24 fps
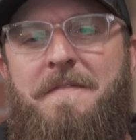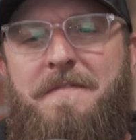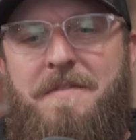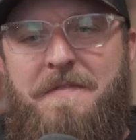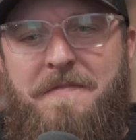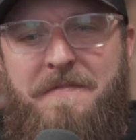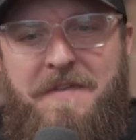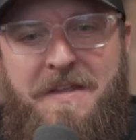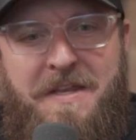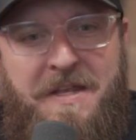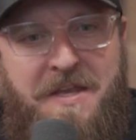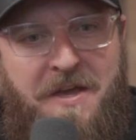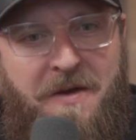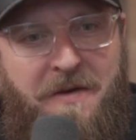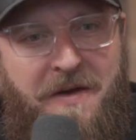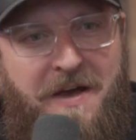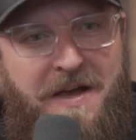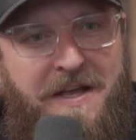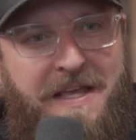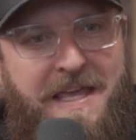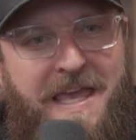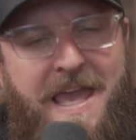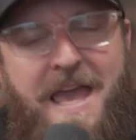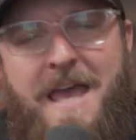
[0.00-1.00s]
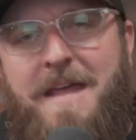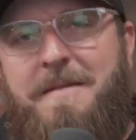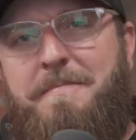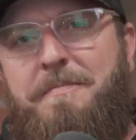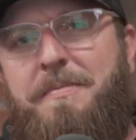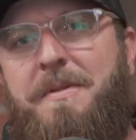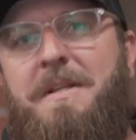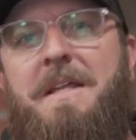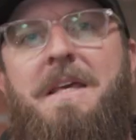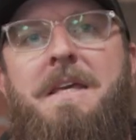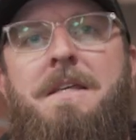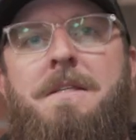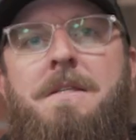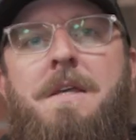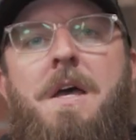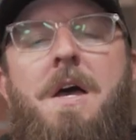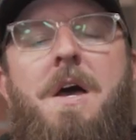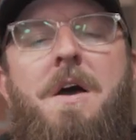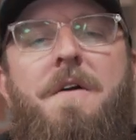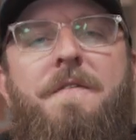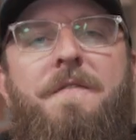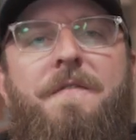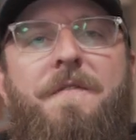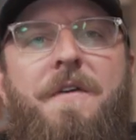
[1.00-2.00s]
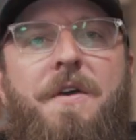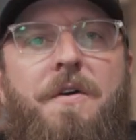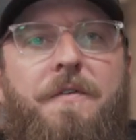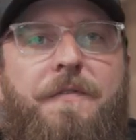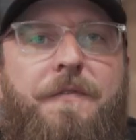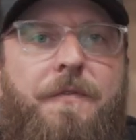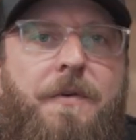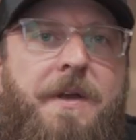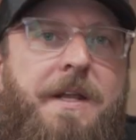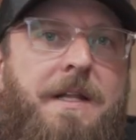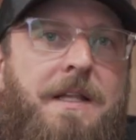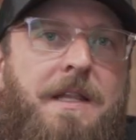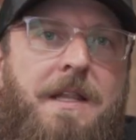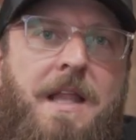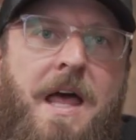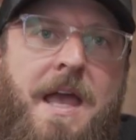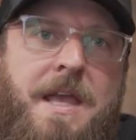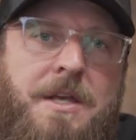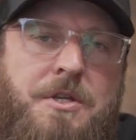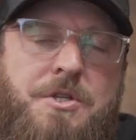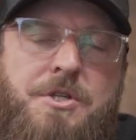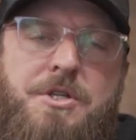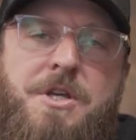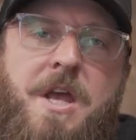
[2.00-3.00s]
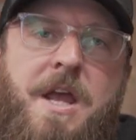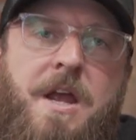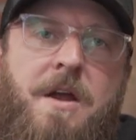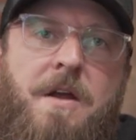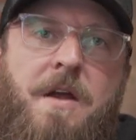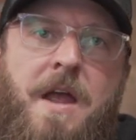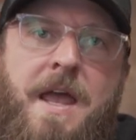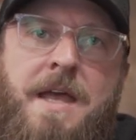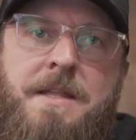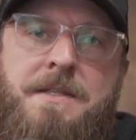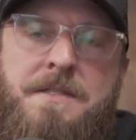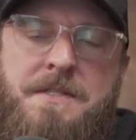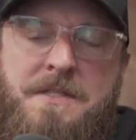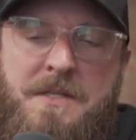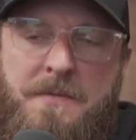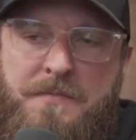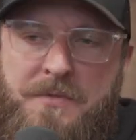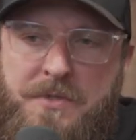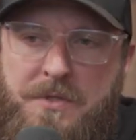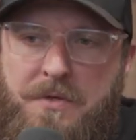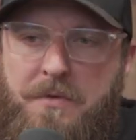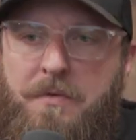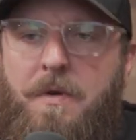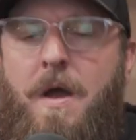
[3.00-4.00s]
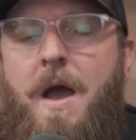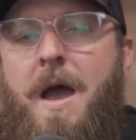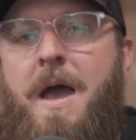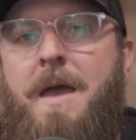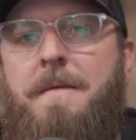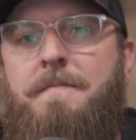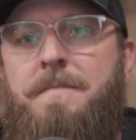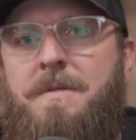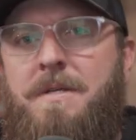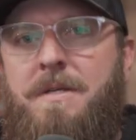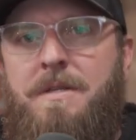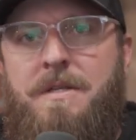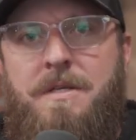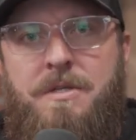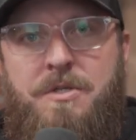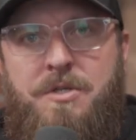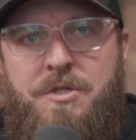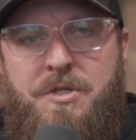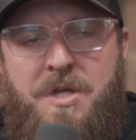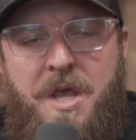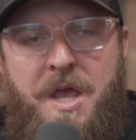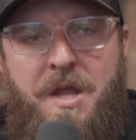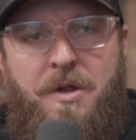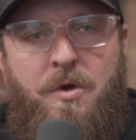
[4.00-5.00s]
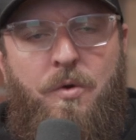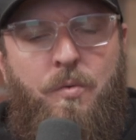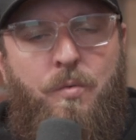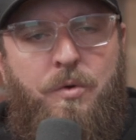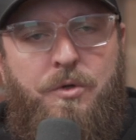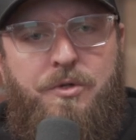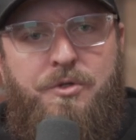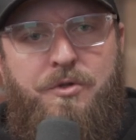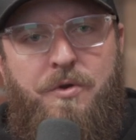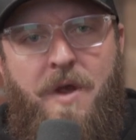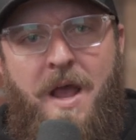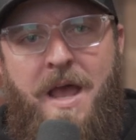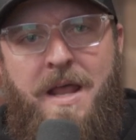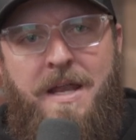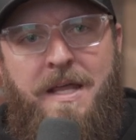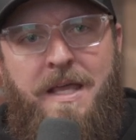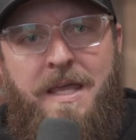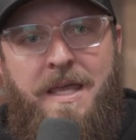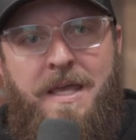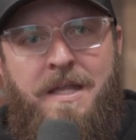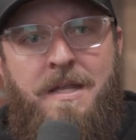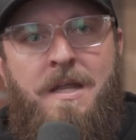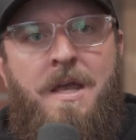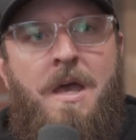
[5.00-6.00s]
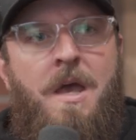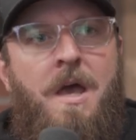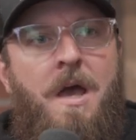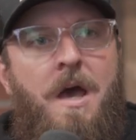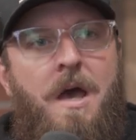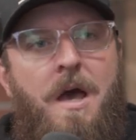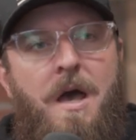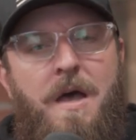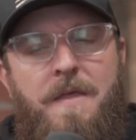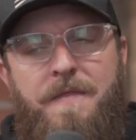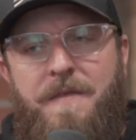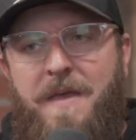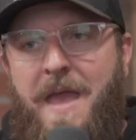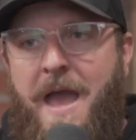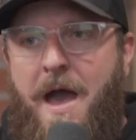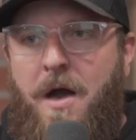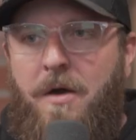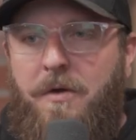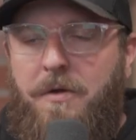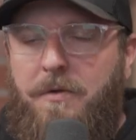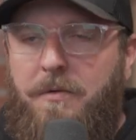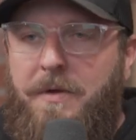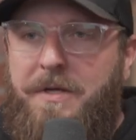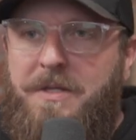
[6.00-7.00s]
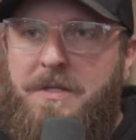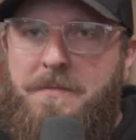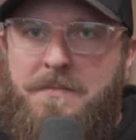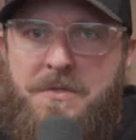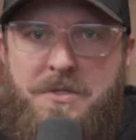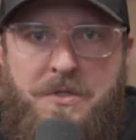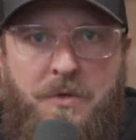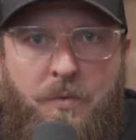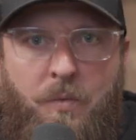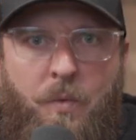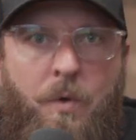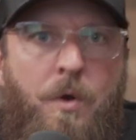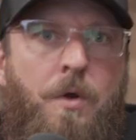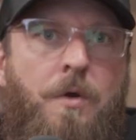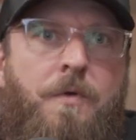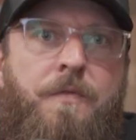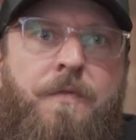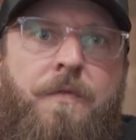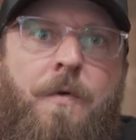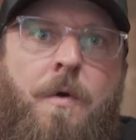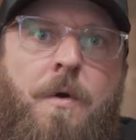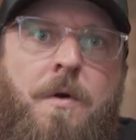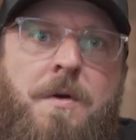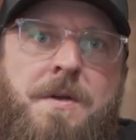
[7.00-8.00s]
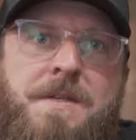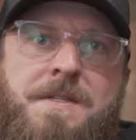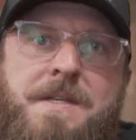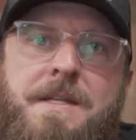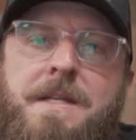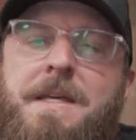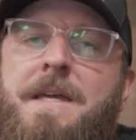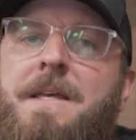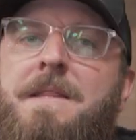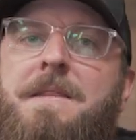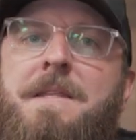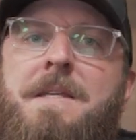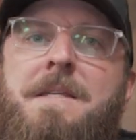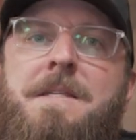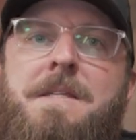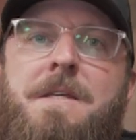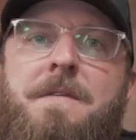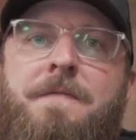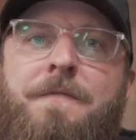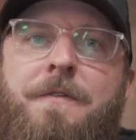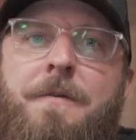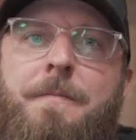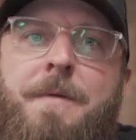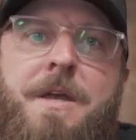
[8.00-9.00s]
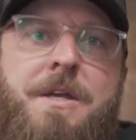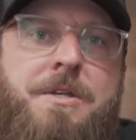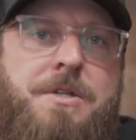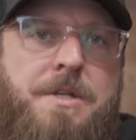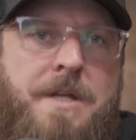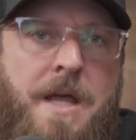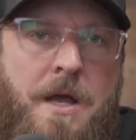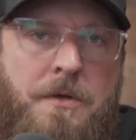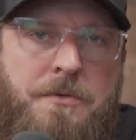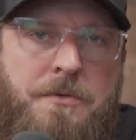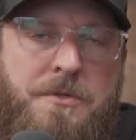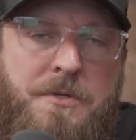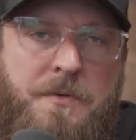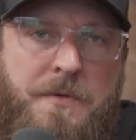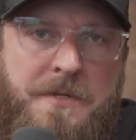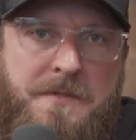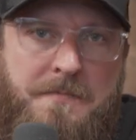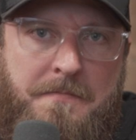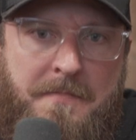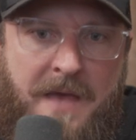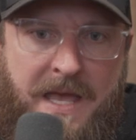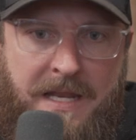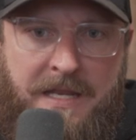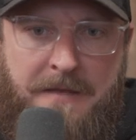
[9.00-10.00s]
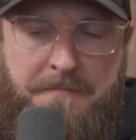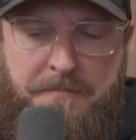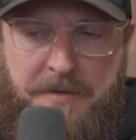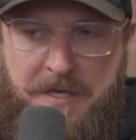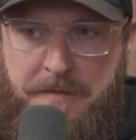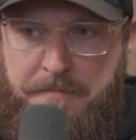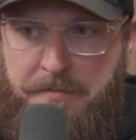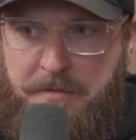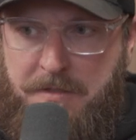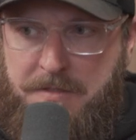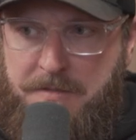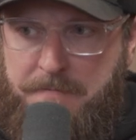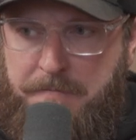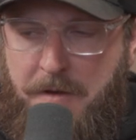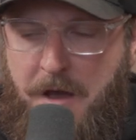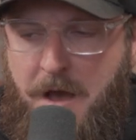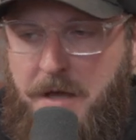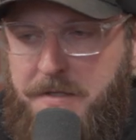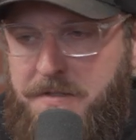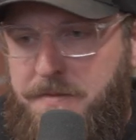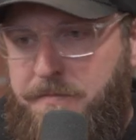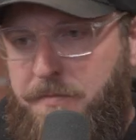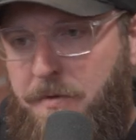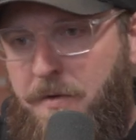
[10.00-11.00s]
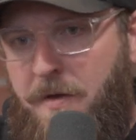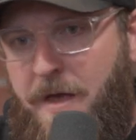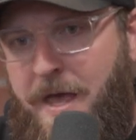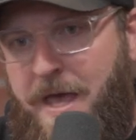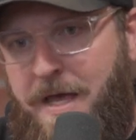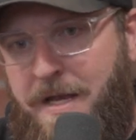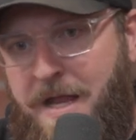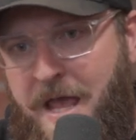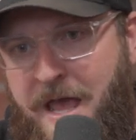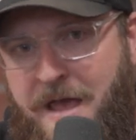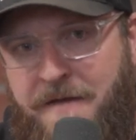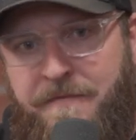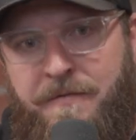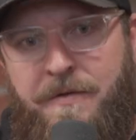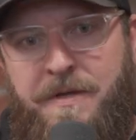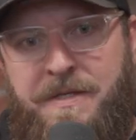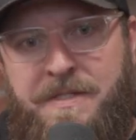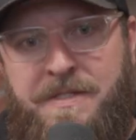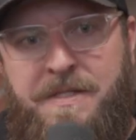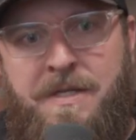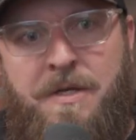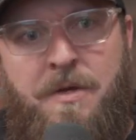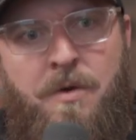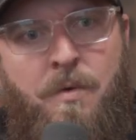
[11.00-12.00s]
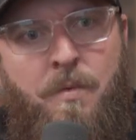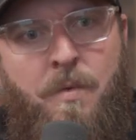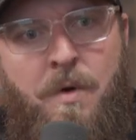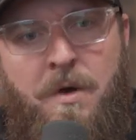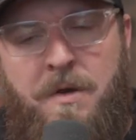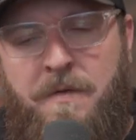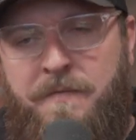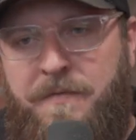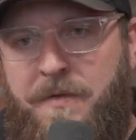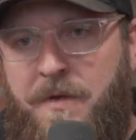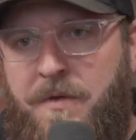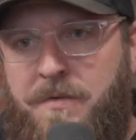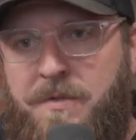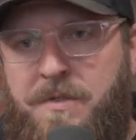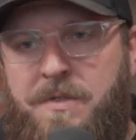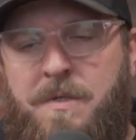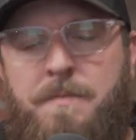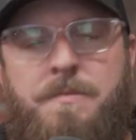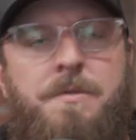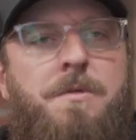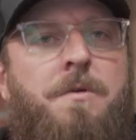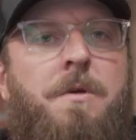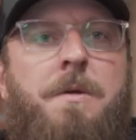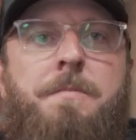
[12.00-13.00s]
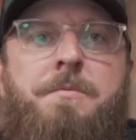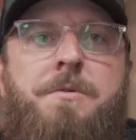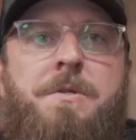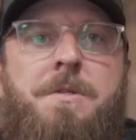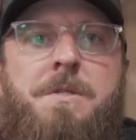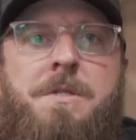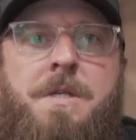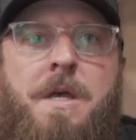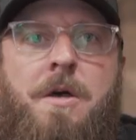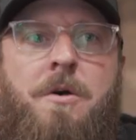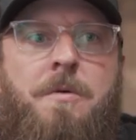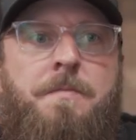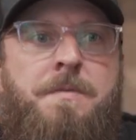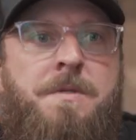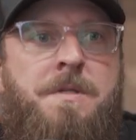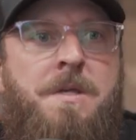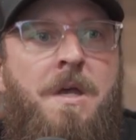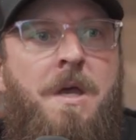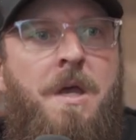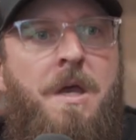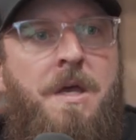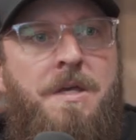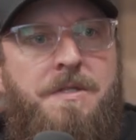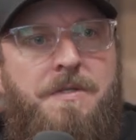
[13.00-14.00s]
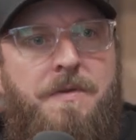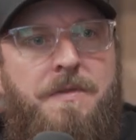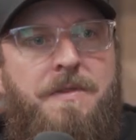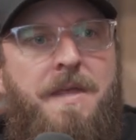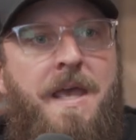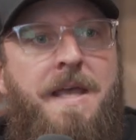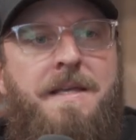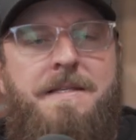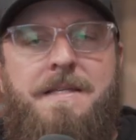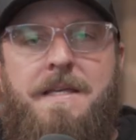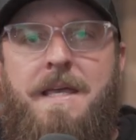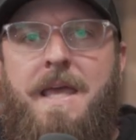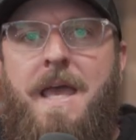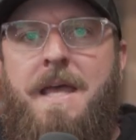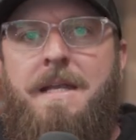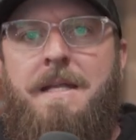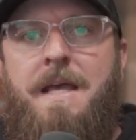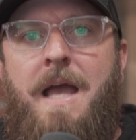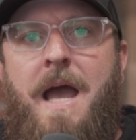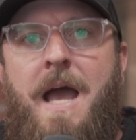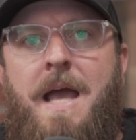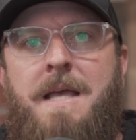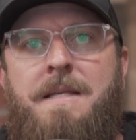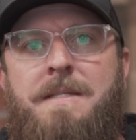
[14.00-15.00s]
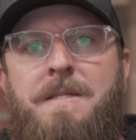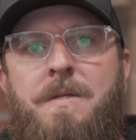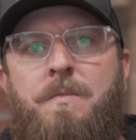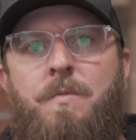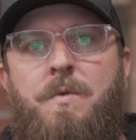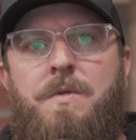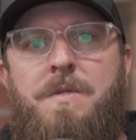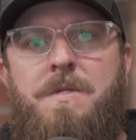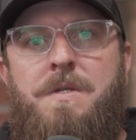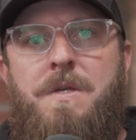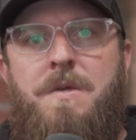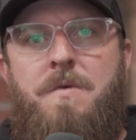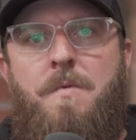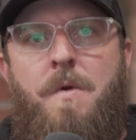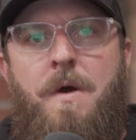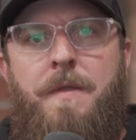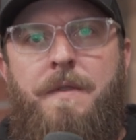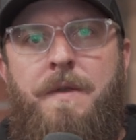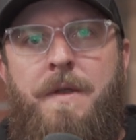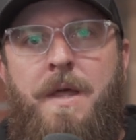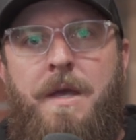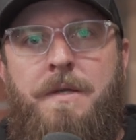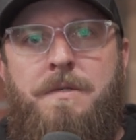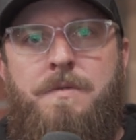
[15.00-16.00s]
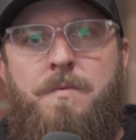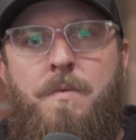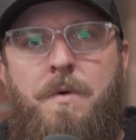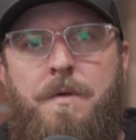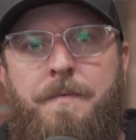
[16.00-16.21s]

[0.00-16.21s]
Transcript: of the video, again, please feel free to like, share, and subscribe to this channel. We're trying to get uh, the algorithms to work for us and get this information out to as many people as possible, and every single one of those subscriptions helps. So thanks again, guys, and we'll see you on the next